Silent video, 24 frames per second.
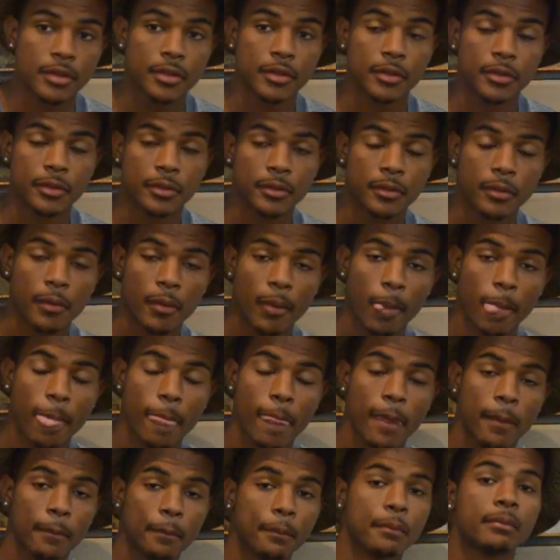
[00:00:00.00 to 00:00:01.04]
Now, what was the
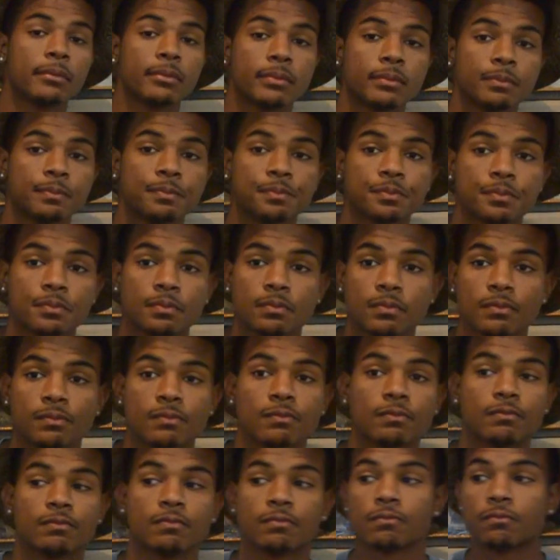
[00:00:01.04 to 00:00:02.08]
defining moment for
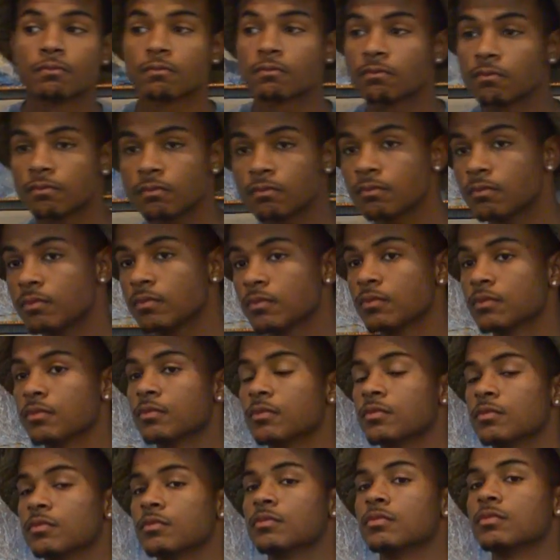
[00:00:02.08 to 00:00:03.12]
you when you realized,
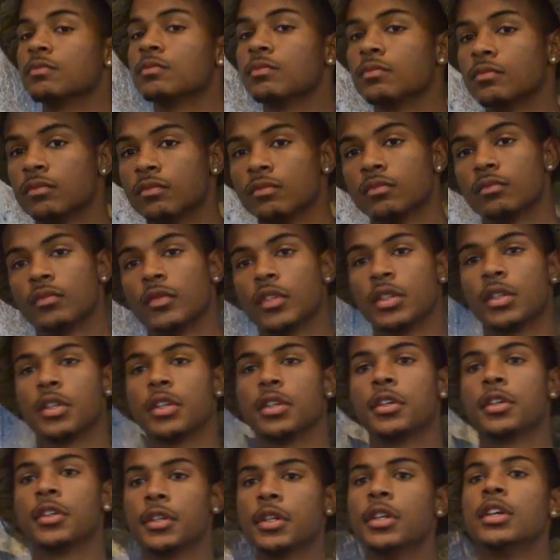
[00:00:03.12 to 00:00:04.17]
like, you know what, this is
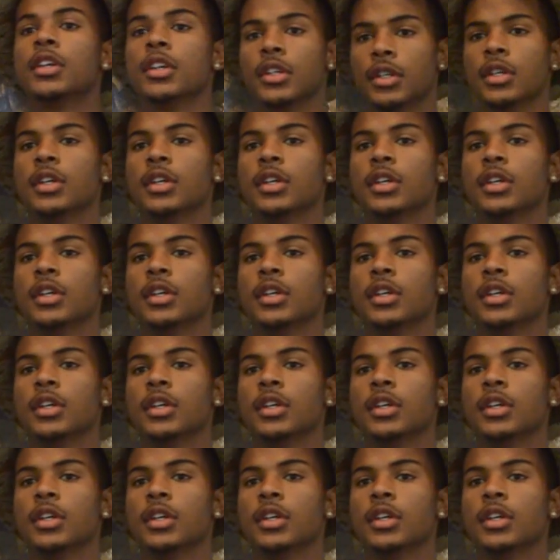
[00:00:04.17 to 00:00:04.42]
gonna work?